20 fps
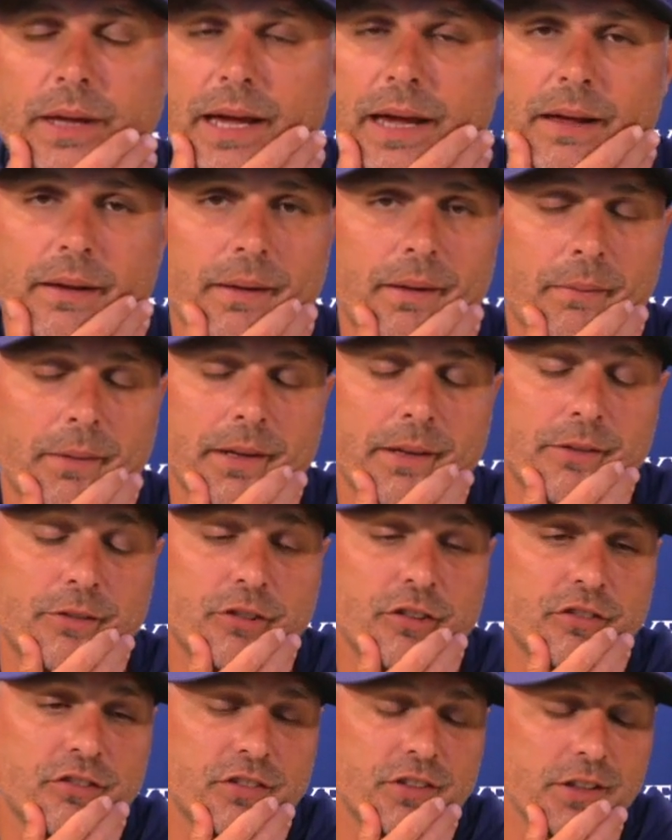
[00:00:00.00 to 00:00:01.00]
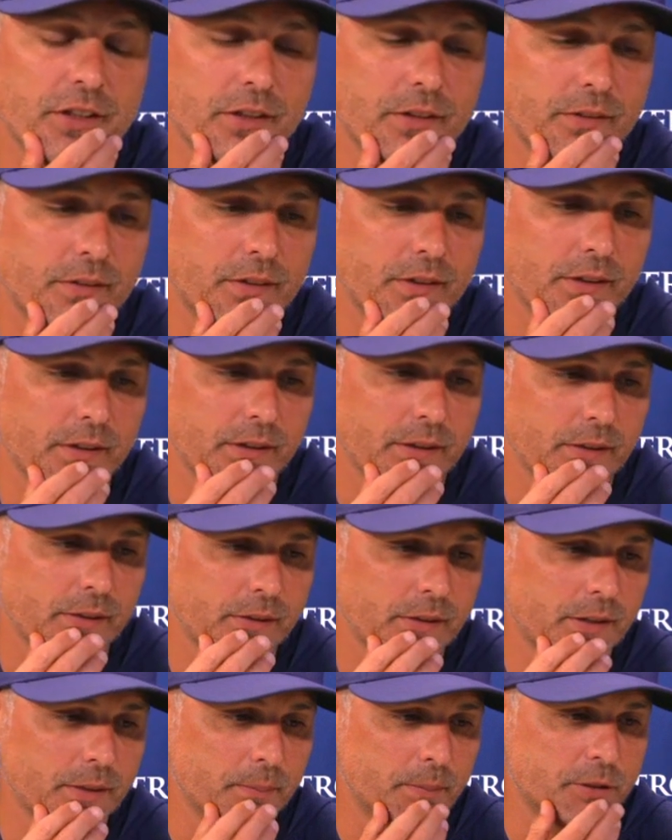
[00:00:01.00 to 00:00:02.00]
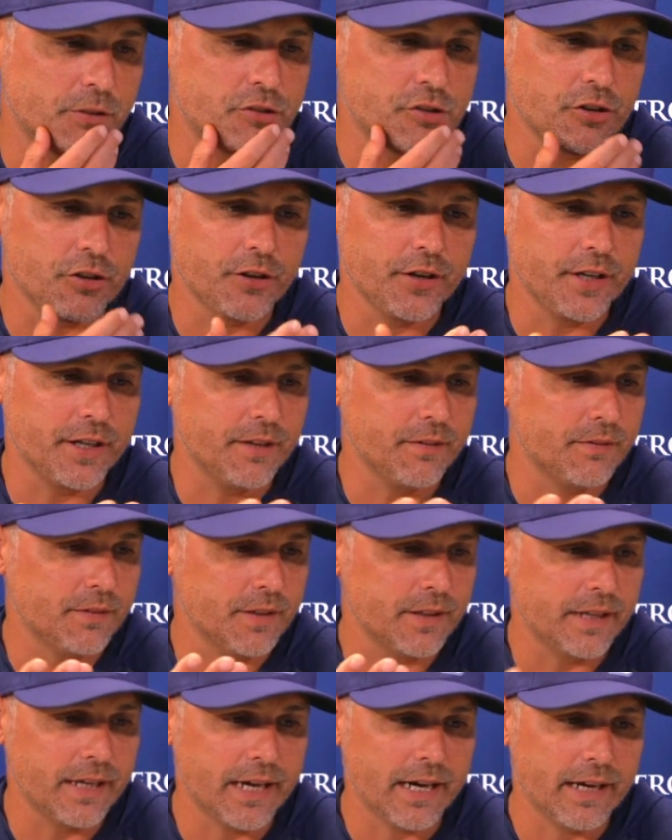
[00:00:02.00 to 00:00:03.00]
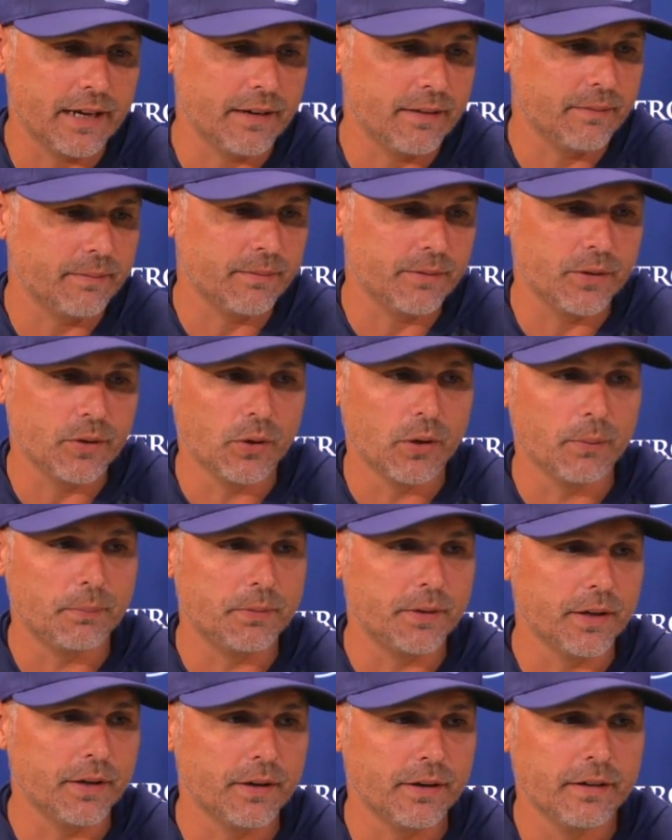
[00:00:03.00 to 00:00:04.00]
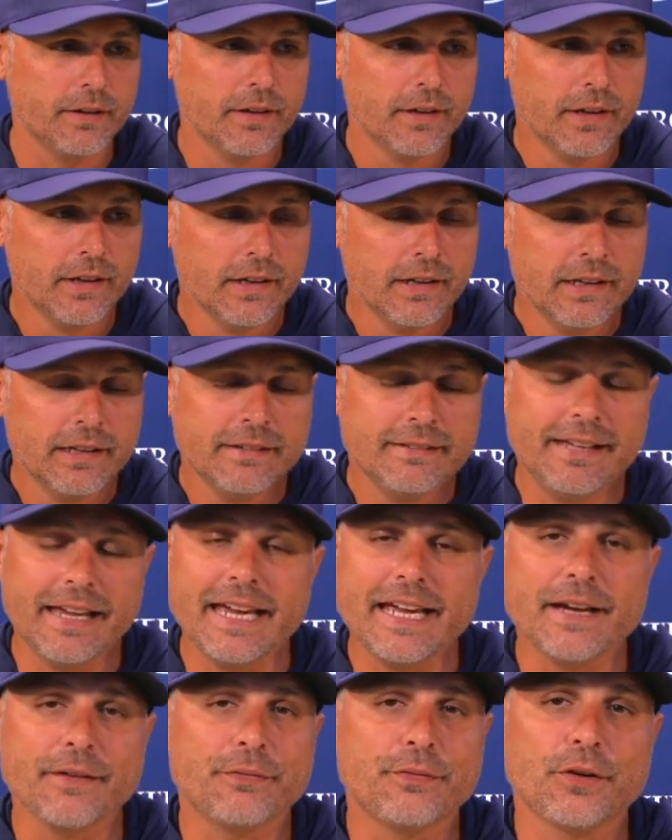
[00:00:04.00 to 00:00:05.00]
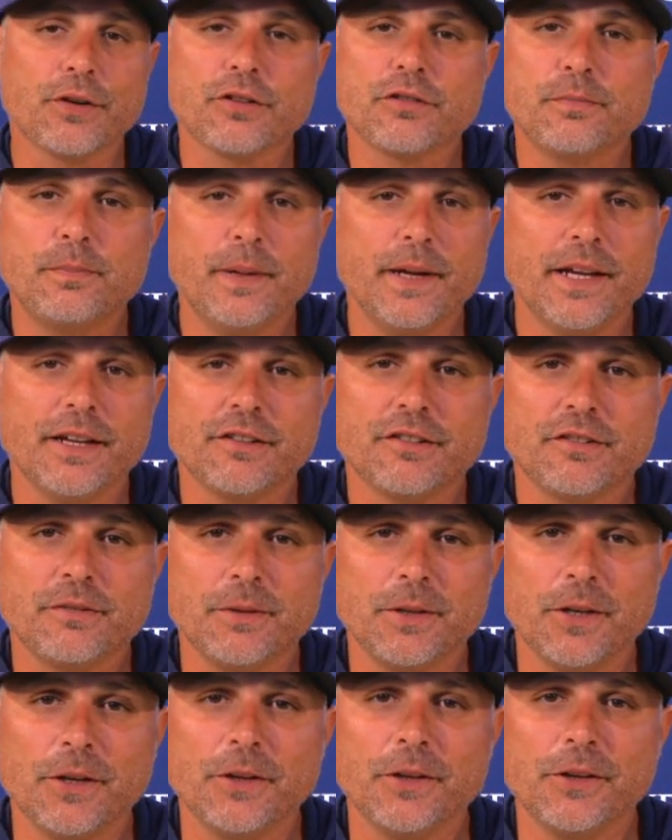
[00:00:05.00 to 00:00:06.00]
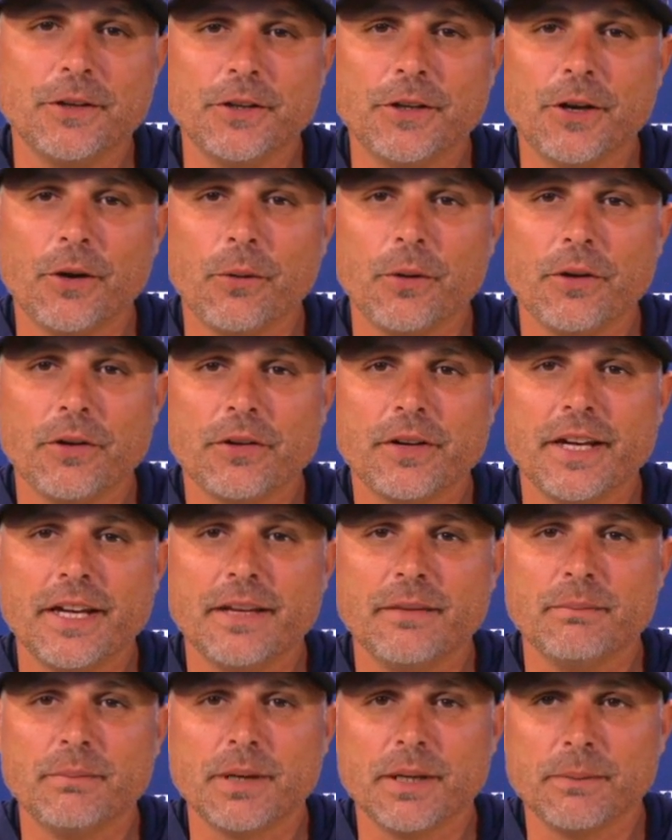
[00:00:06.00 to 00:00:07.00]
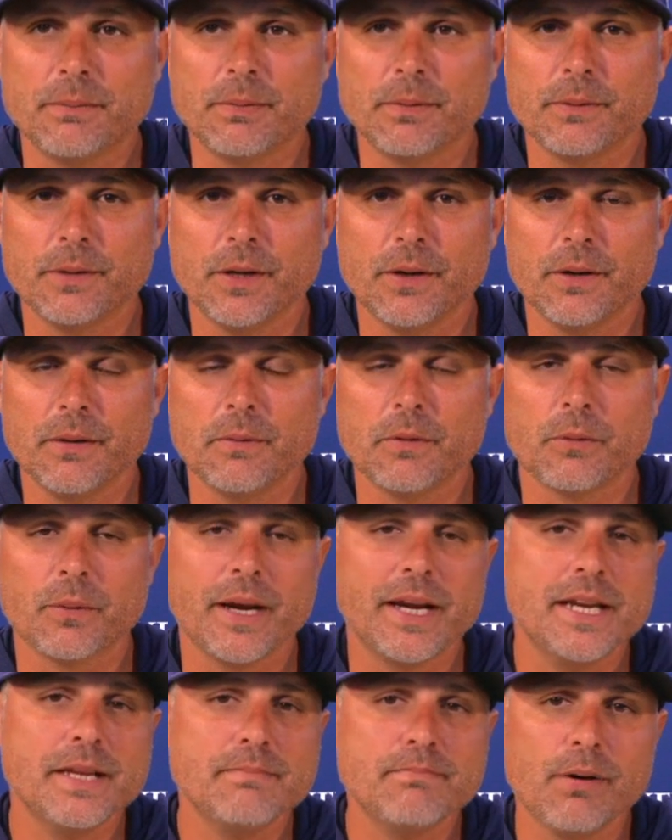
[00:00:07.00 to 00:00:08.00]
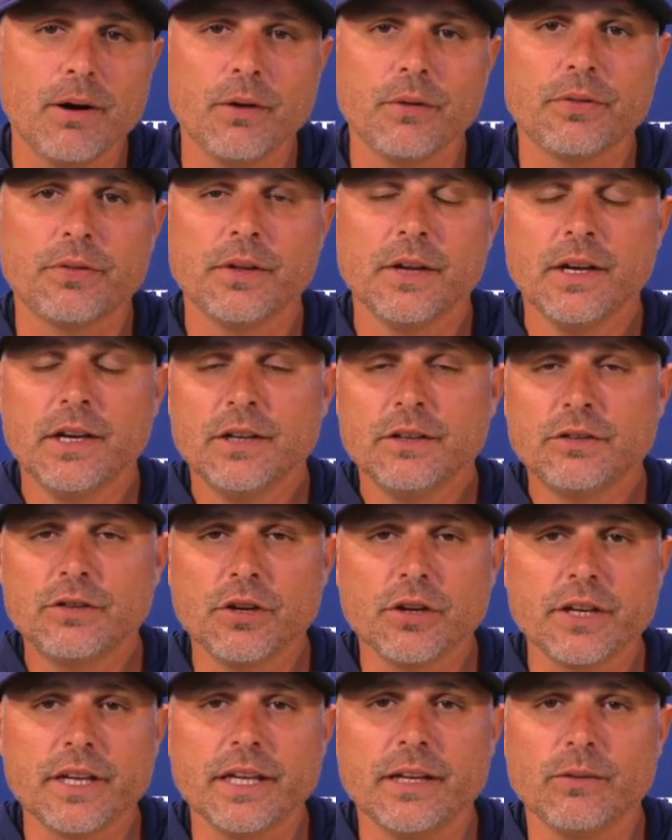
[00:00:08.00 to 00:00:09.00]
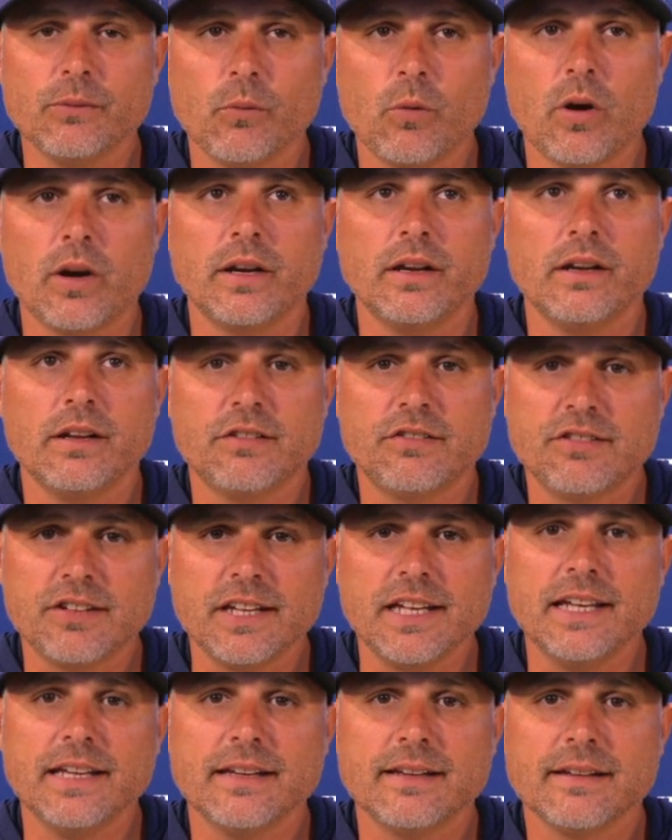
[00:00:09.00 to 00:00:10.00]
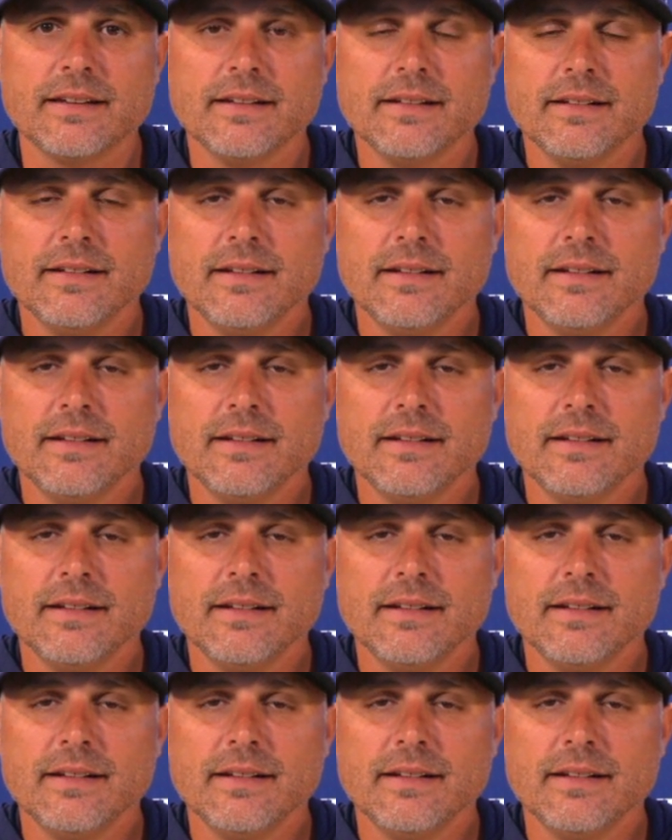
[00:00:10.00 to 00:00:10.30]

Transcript: Yeah, I mean, just the maturity of the guy to go up there and take a first pitch. You know, you know what you're getting, but he put, you know, him and Randy both took it, wanted to see it,